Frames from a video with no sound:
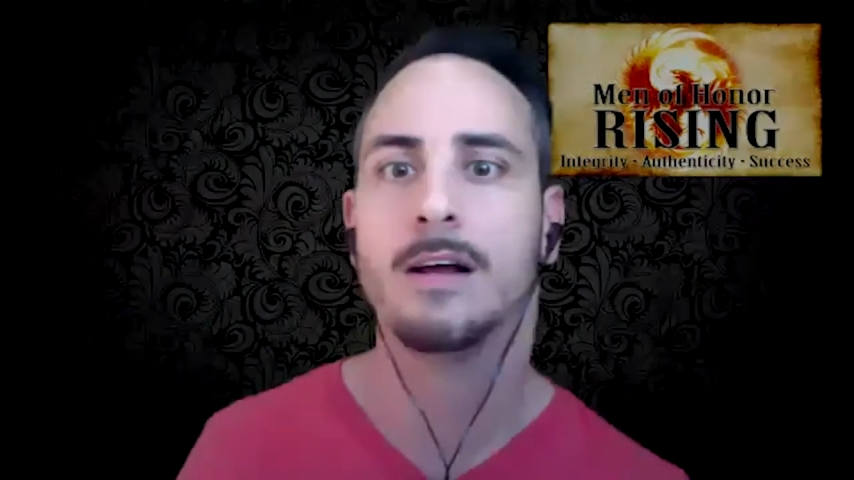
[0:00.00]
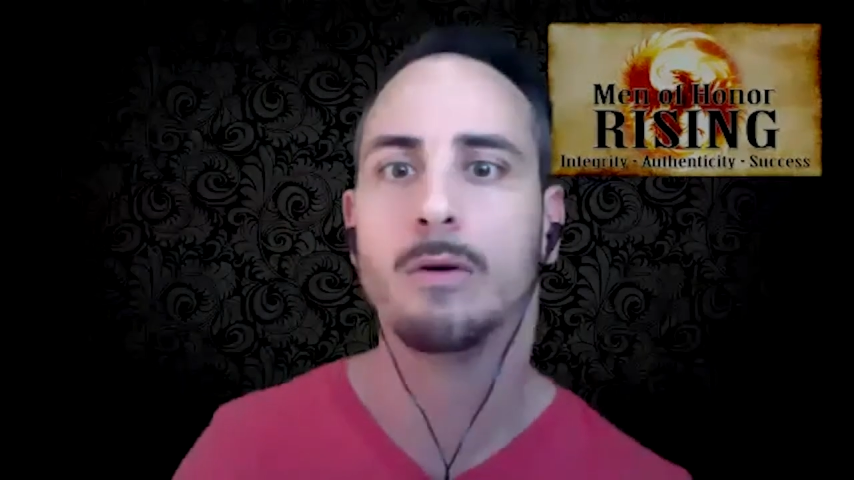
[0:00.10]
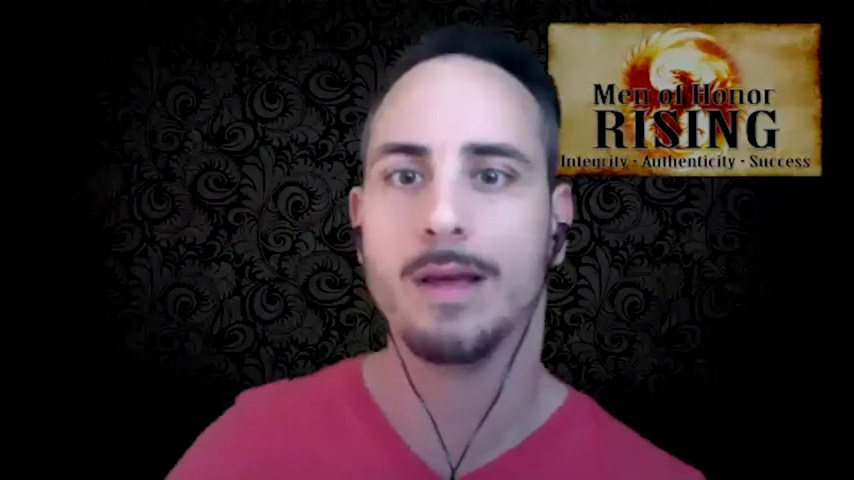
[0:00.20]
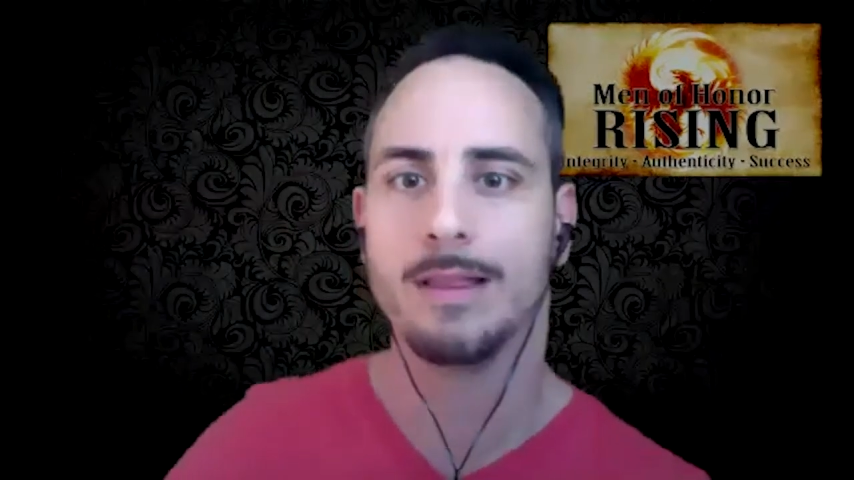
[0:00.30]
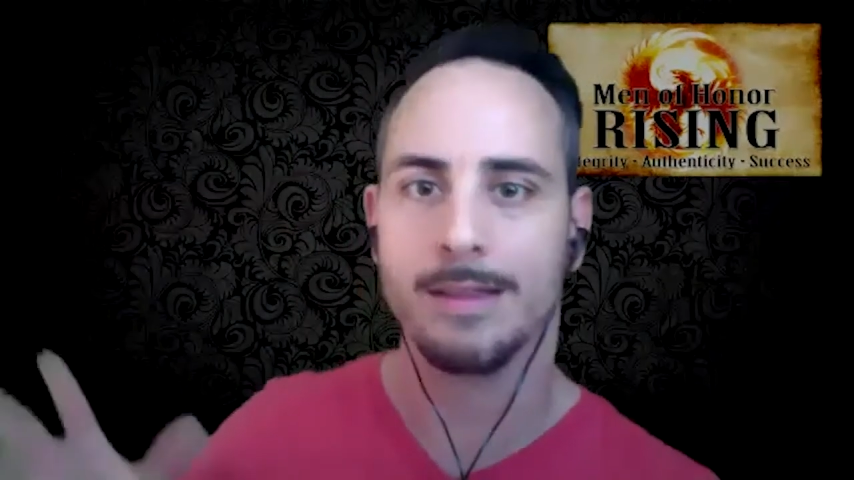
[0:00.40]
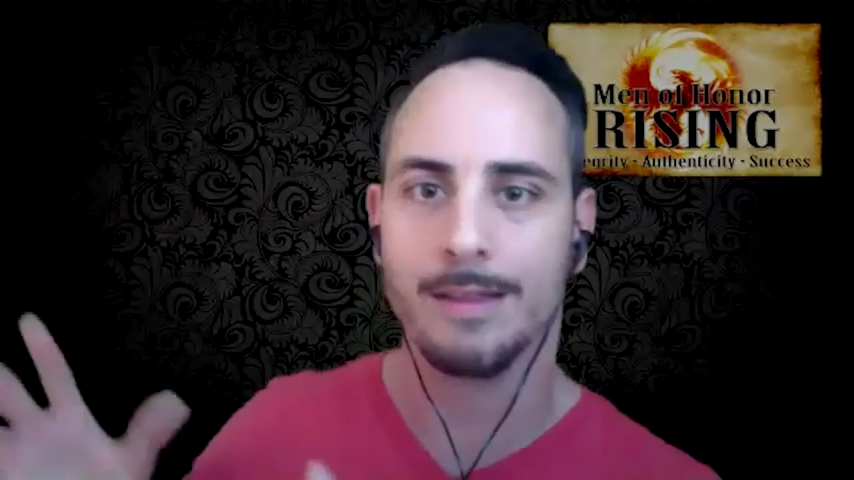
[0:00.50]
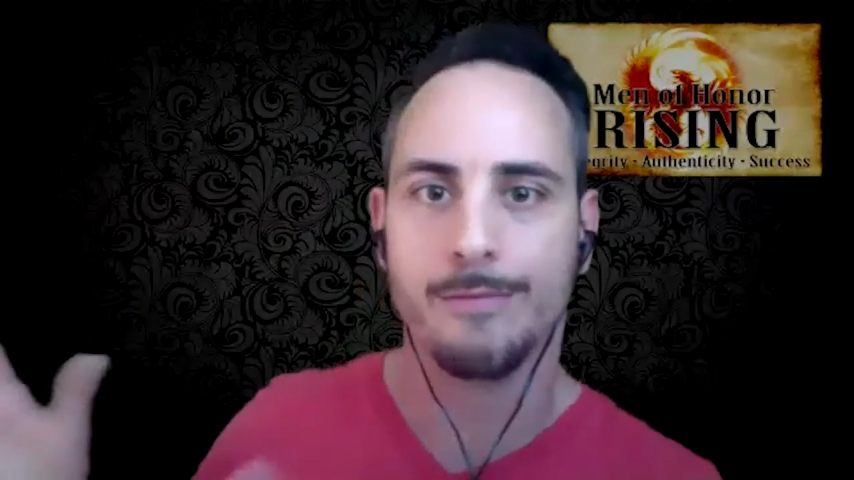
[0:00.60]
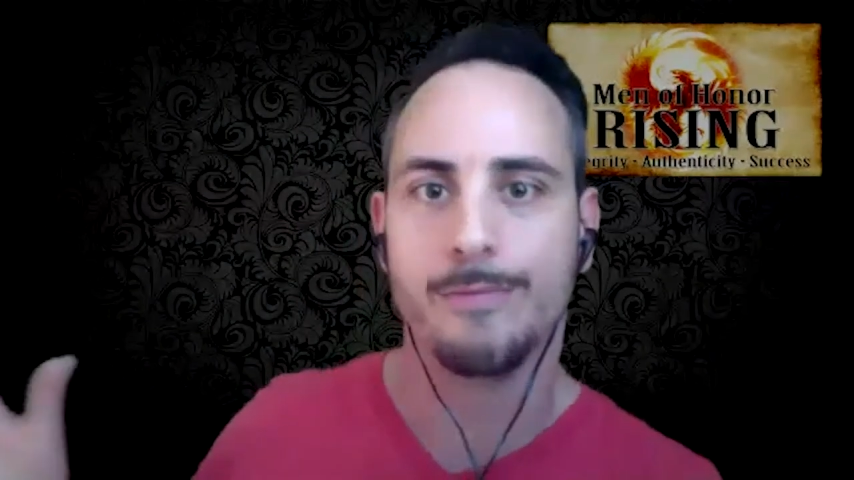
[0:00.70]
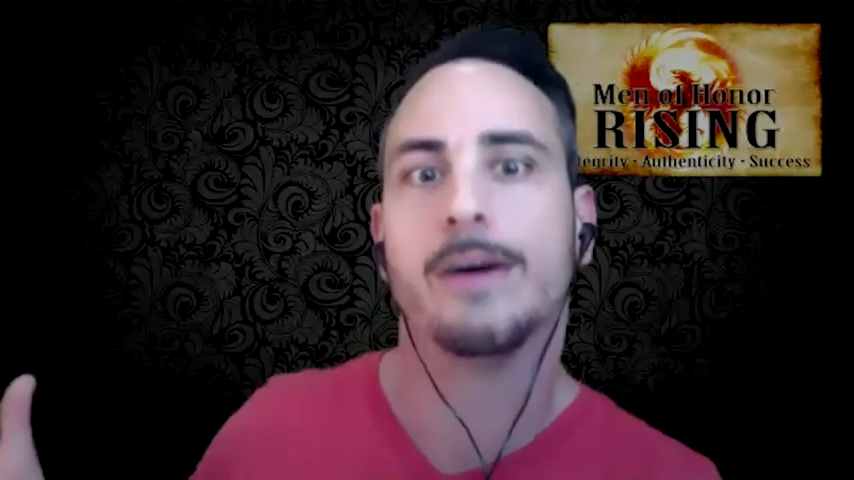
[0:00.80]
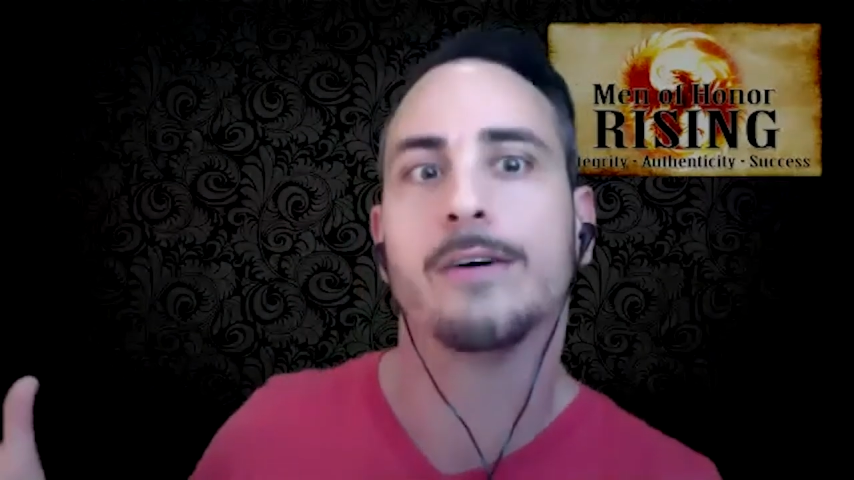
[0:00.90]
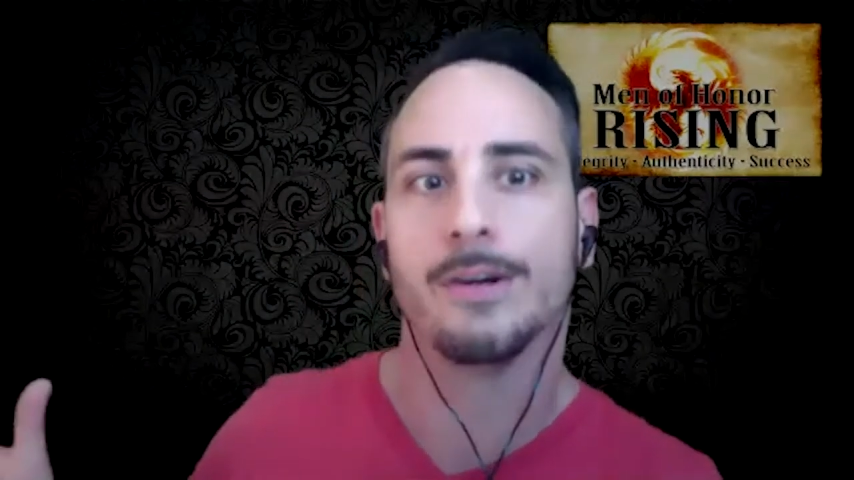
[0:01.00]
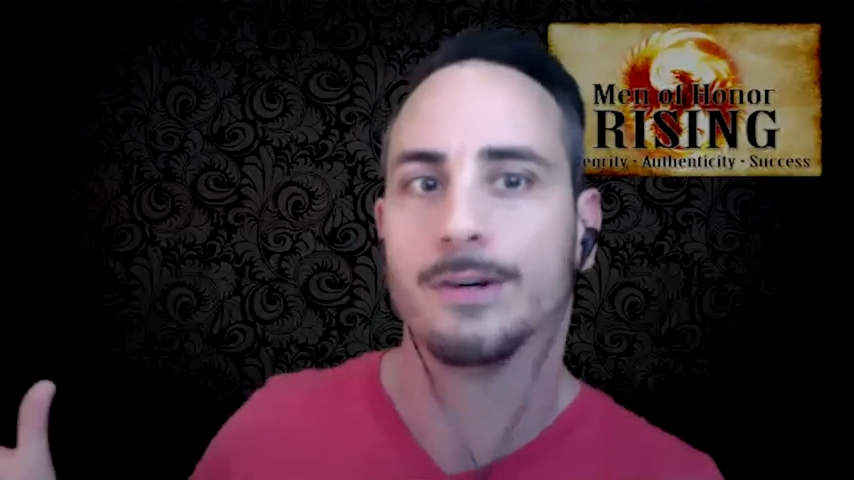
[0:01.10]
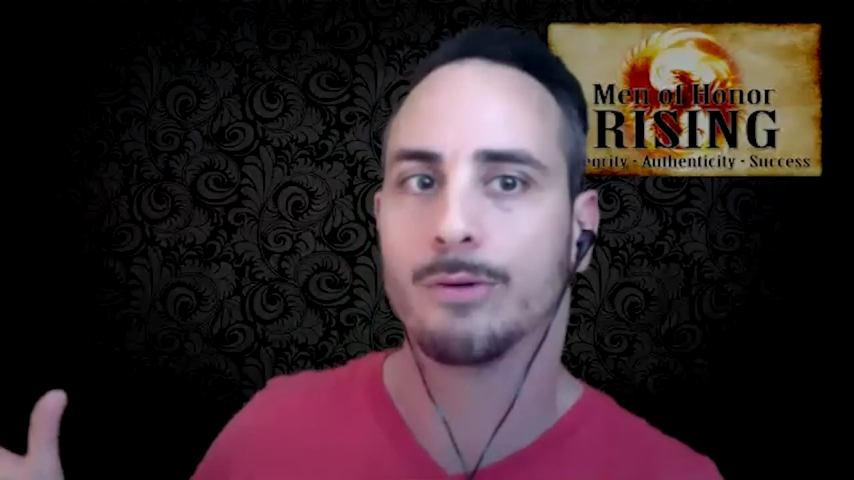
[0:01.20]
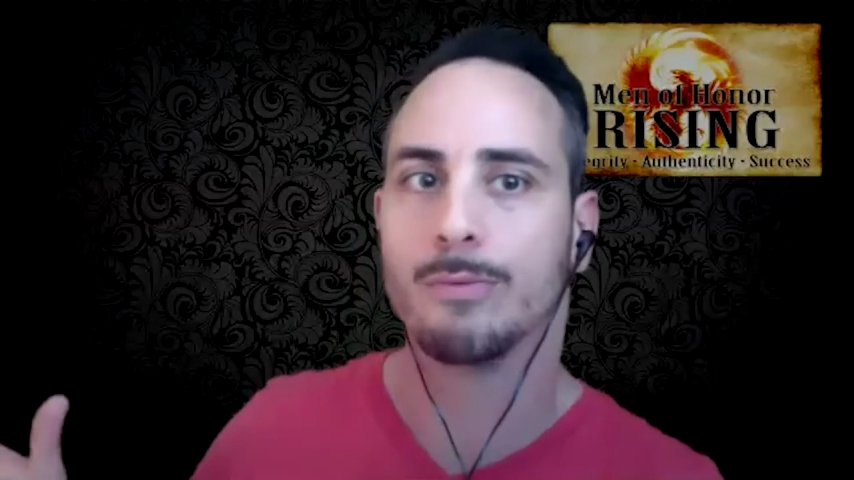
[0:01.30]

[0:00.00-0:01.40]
with the failures.